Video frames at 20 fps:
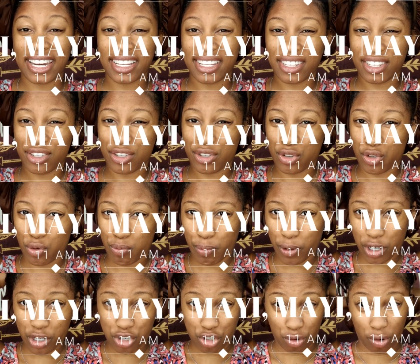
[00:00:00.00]
It's
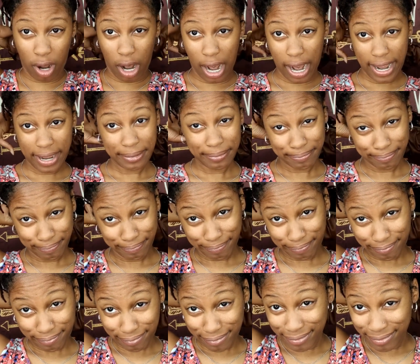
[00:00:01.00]
super dry
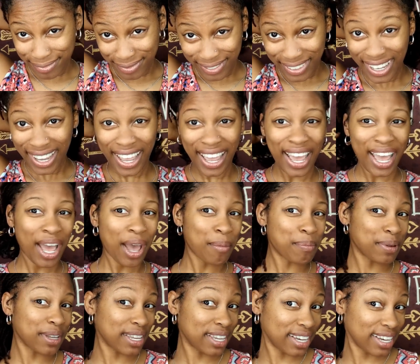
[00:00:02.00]

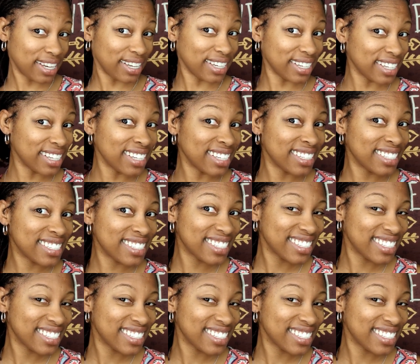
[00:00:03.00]
because